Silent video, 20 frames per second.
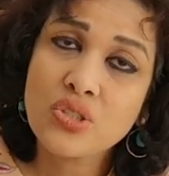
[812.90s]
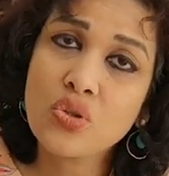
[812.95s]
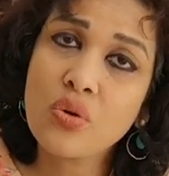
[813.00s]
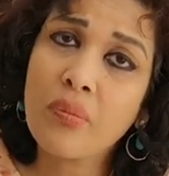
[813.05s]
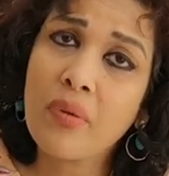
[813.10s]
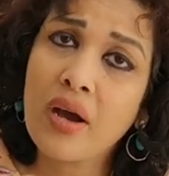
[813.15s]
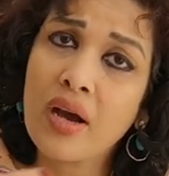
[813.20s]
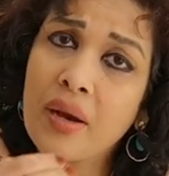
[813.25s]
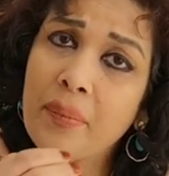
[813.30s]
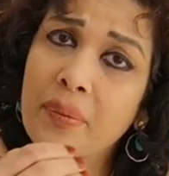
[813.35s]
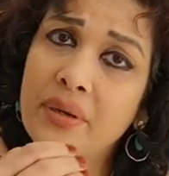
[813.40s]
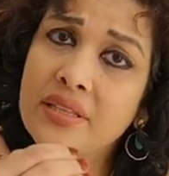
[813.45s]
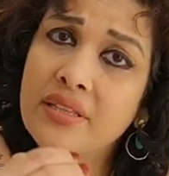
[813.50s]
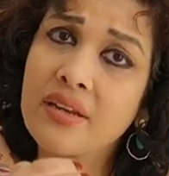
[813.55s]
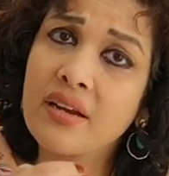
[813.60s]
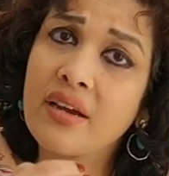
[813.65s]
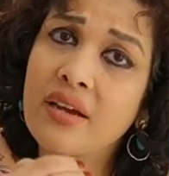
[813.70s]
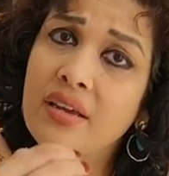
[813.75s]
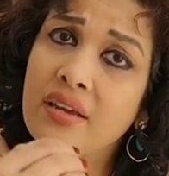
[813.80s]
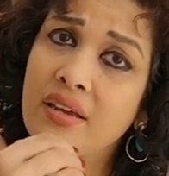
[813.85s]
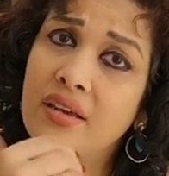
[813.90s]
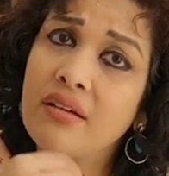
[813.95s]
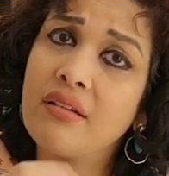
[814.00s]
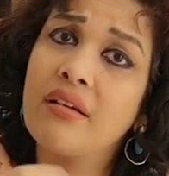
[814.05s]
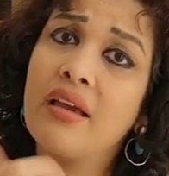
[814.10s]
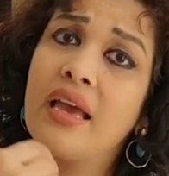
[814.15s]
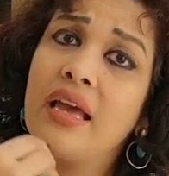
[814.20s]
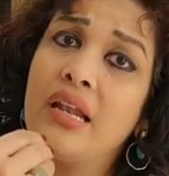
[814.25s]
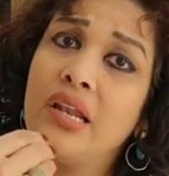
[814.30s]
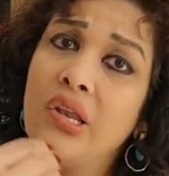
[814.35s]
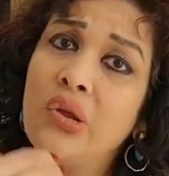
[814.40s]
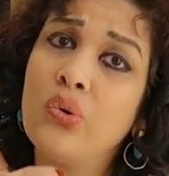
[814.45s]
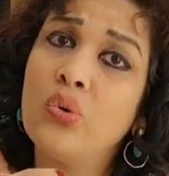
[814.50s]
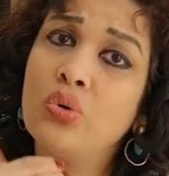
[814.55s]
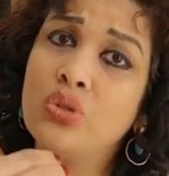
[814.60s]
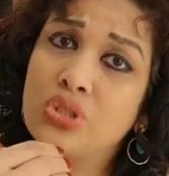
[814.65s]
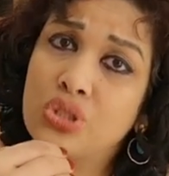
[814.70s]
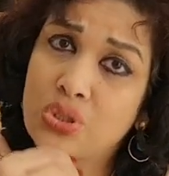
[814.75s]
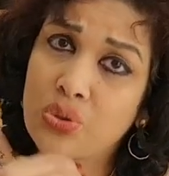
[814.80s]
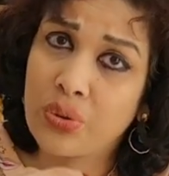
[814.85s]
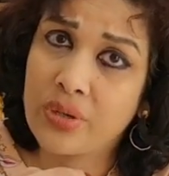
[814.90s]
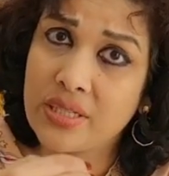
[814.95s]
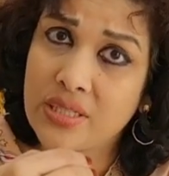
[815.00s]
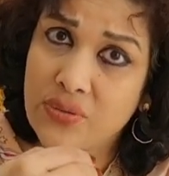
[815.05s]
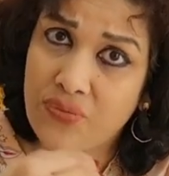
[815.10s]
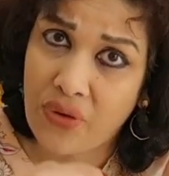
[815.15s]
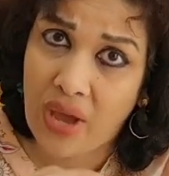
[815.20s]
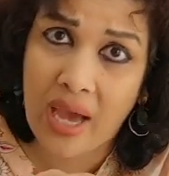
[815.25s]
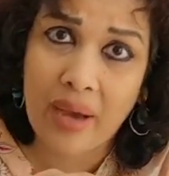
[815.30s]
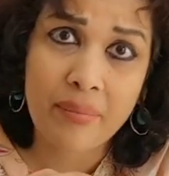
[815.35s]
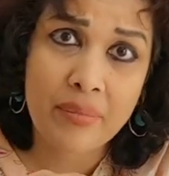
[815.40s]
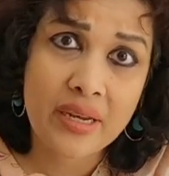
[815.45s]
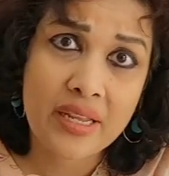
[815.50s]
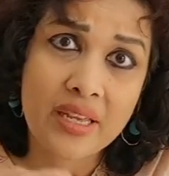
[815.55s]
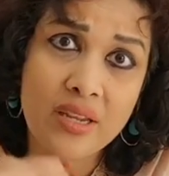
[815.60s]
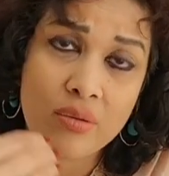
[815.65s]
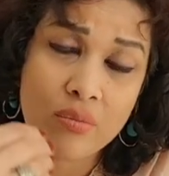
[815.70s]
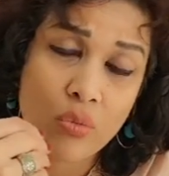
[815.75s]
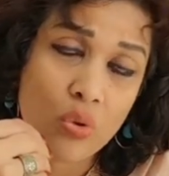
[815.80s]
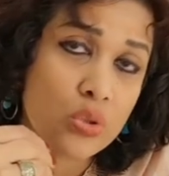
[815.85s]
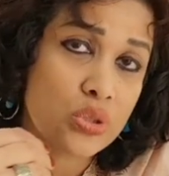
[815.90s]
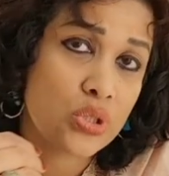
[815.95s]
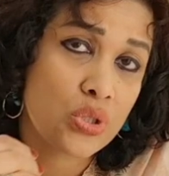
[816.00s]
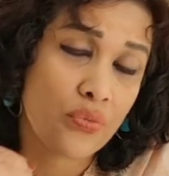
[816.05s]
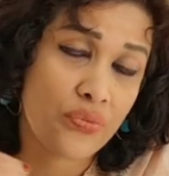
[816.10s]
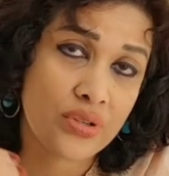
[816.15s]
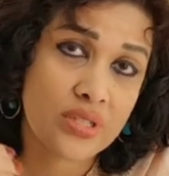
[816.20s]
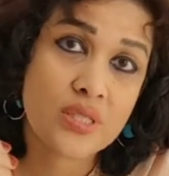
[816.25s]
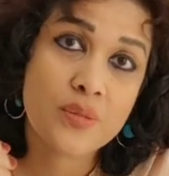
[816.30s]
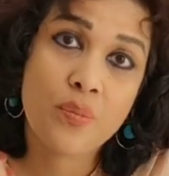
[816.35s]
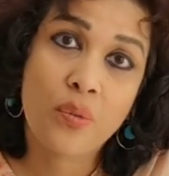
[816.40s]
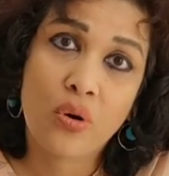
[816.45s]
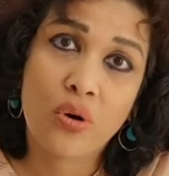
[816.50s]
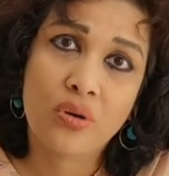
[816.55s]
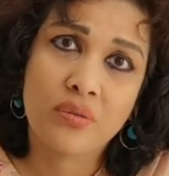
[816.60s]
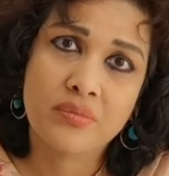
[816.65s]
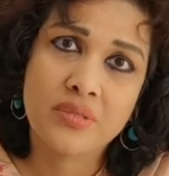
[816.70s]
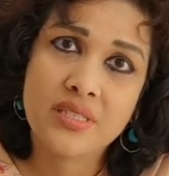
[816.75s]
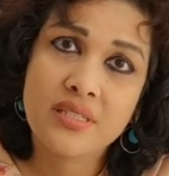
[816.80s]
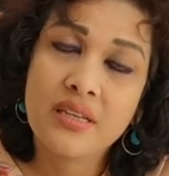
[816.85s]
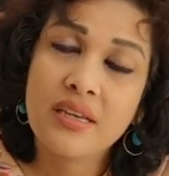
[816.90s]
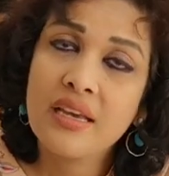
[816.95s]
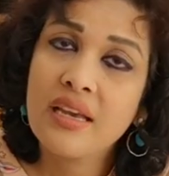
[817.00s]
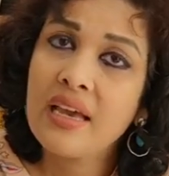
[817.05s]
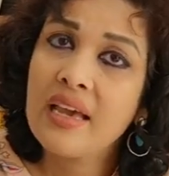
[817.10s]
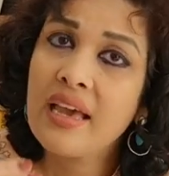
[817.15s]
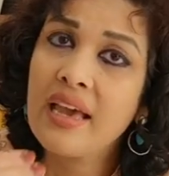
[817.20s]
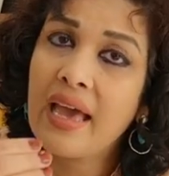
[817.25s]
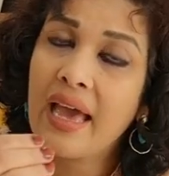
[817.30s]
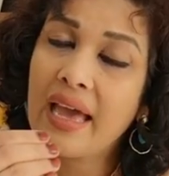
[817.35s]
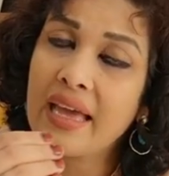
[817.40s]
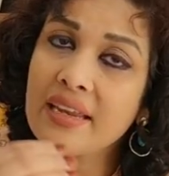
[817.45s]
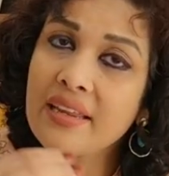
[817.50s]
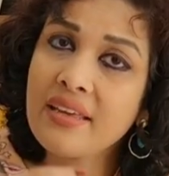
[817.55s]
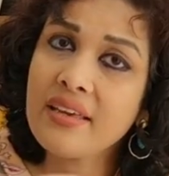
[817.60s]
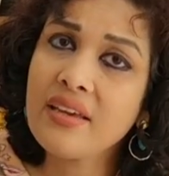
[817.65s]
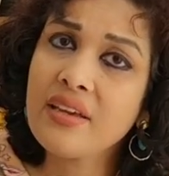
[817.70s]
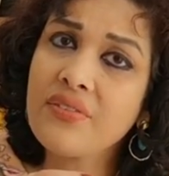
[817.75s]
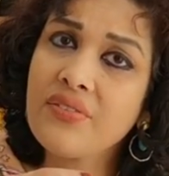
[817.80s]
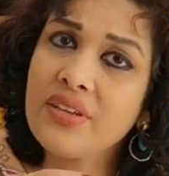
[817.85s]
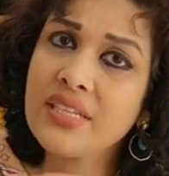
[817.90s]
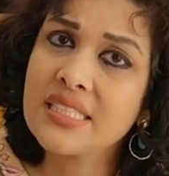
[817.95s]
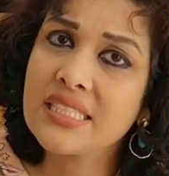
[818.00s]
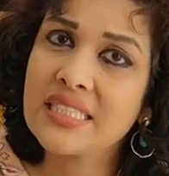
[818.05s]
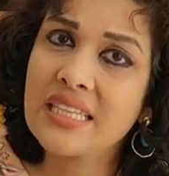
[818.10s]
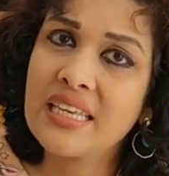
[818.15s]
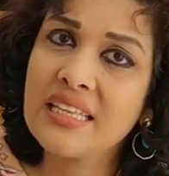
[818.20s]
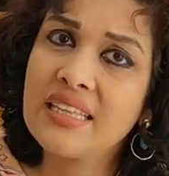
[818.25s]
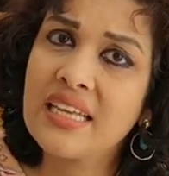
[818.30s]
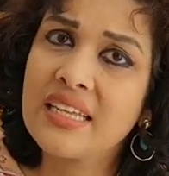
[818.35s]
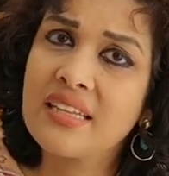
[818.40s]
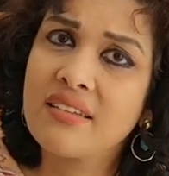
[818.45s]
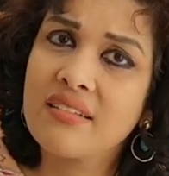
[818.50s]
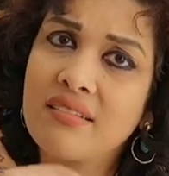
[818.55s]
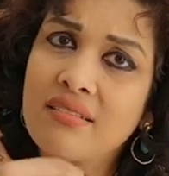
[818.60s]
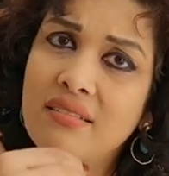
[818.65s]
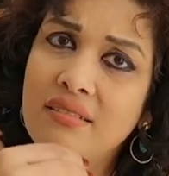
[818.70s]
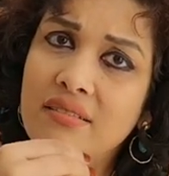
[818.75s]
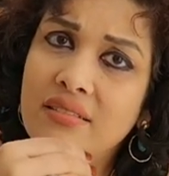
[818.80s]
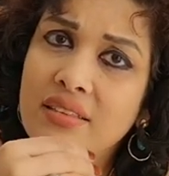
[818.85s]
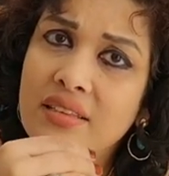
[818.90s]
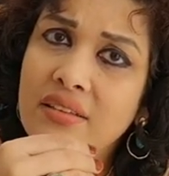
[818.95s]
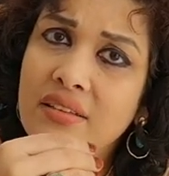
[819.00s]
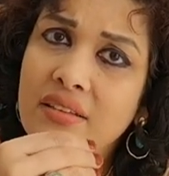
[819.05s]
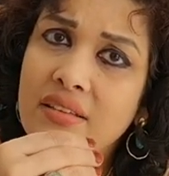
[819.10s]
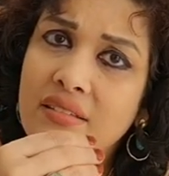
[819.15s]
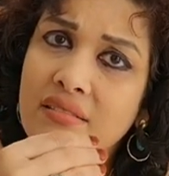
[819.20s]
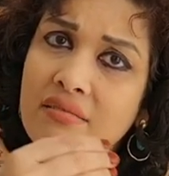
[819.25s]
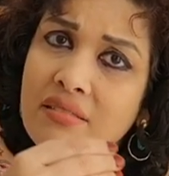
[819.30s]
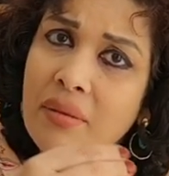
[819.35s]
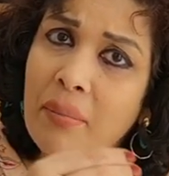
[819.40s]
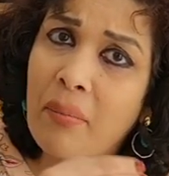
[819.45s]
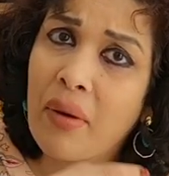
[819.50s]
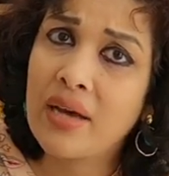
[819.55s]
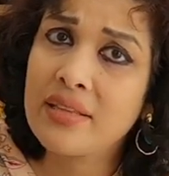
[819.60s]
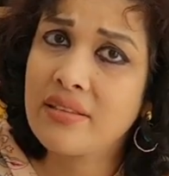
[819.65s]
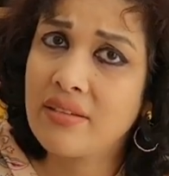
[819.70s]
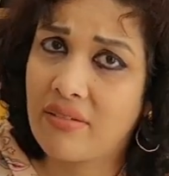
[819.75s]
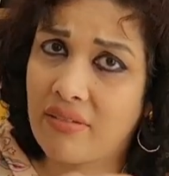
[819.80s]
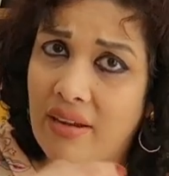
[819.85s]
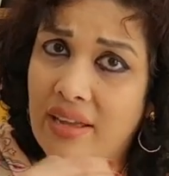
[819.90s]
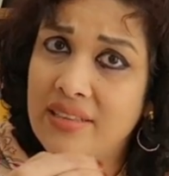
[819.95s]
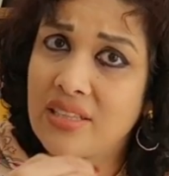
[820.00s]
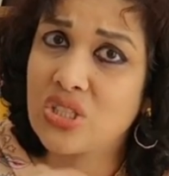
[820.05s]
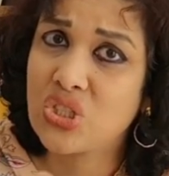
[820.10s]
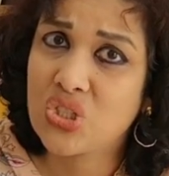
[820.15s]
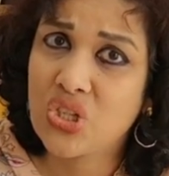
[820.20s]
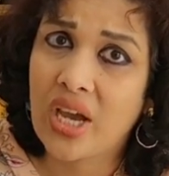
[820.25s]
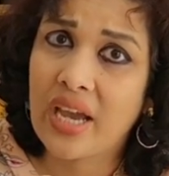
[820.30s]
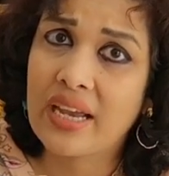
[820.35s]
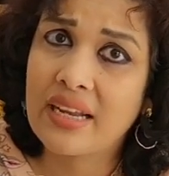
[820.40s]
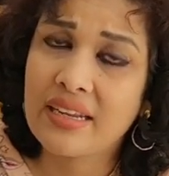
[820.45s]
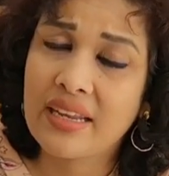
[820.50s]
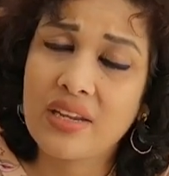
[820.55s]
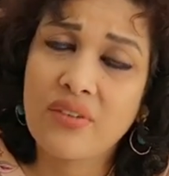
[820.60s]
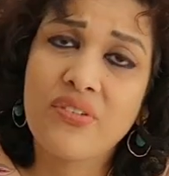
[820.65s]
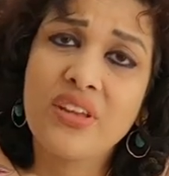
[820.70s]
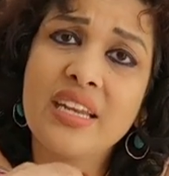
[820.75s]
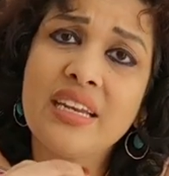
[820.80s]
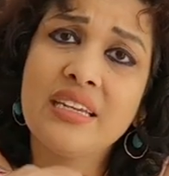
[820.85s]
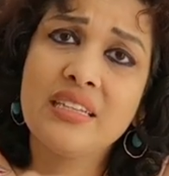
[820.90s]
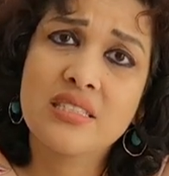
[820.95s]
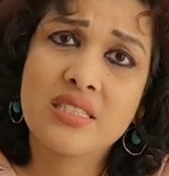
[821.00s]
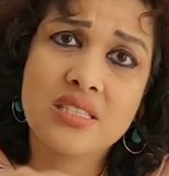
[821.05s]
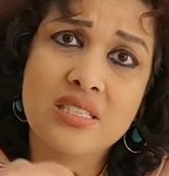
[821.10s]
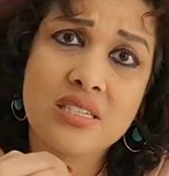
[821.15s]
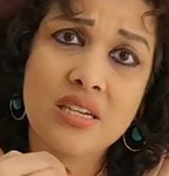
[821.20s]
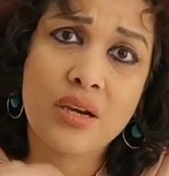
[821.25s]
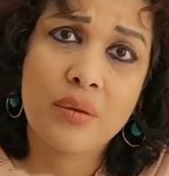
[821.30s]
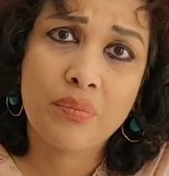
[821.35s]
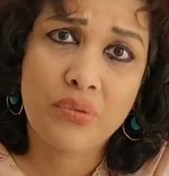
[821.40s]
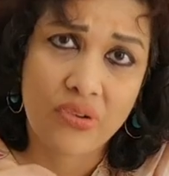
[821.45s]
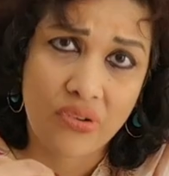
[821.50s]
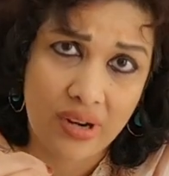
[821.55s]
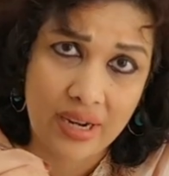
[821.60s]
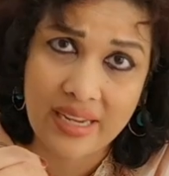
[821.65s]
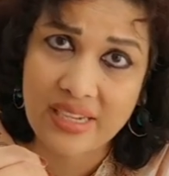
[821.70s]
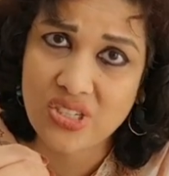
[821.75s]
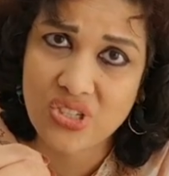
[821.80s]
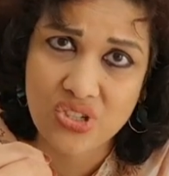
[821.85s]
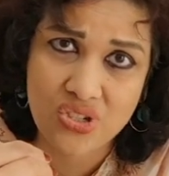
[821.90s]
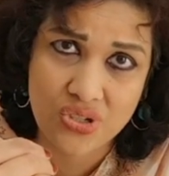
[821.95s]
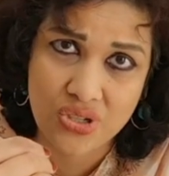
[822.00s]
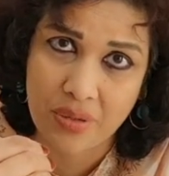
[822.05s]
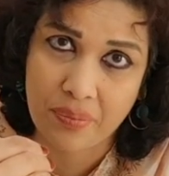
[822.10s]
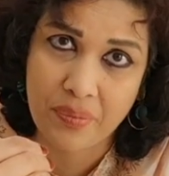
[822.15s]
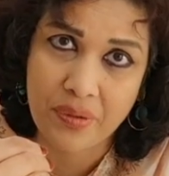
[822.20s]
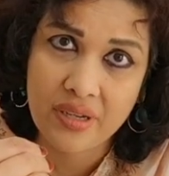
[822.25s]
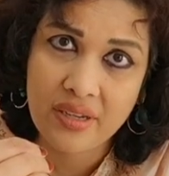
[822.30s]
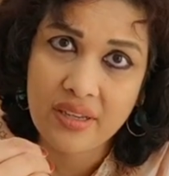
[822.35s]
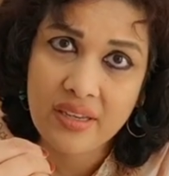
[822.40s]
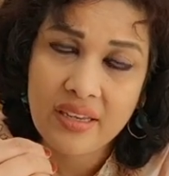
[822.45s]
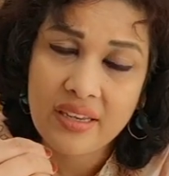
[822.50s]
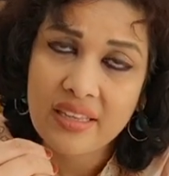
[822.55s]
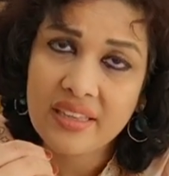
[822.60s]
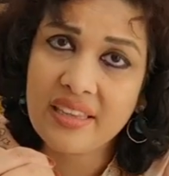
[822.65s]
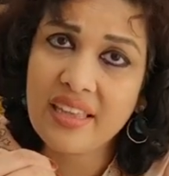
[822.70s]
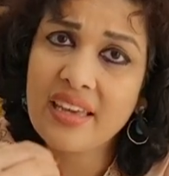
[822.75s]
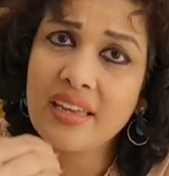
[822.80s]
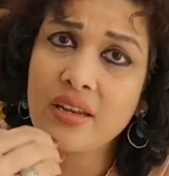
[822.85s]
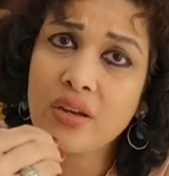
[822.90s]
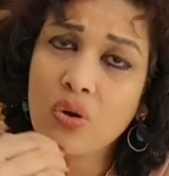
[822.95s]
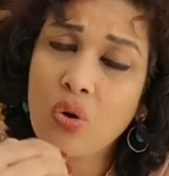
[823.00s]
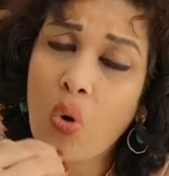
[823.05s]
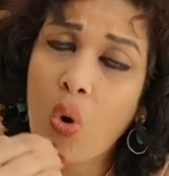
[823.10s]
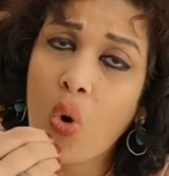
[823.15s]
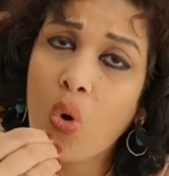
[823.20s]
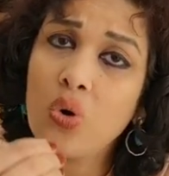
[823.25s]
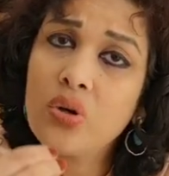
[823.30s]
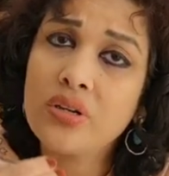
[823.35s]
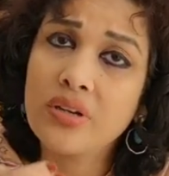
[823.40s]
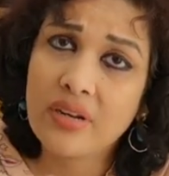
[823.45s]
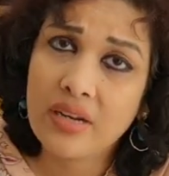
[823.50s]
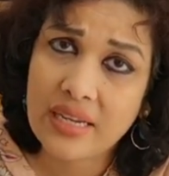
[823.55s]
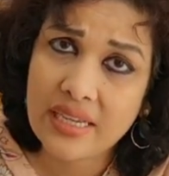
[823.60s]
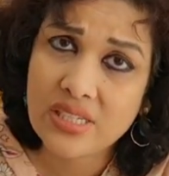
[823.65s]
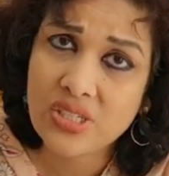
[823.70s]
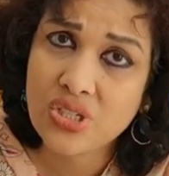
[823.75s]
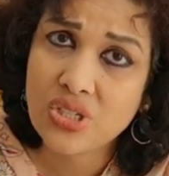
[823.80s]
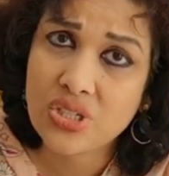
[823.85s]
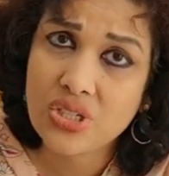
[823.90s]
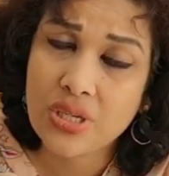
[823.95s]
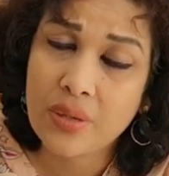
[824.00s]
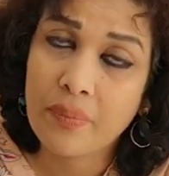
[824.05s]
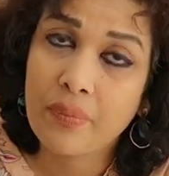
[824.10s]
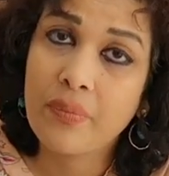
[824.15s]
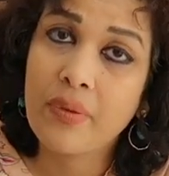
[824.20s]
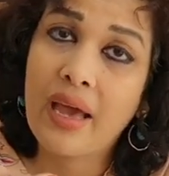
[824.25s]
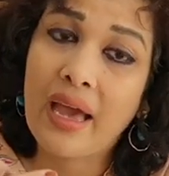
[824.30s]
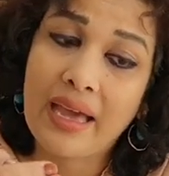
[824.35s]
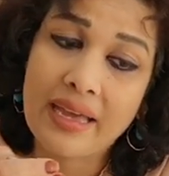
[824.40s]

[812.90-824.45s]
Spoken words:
So Mahapatra alludes to his family in most of his poems. And here we see that the mother and the child had a very disturbed relationship. They had a cold relationship.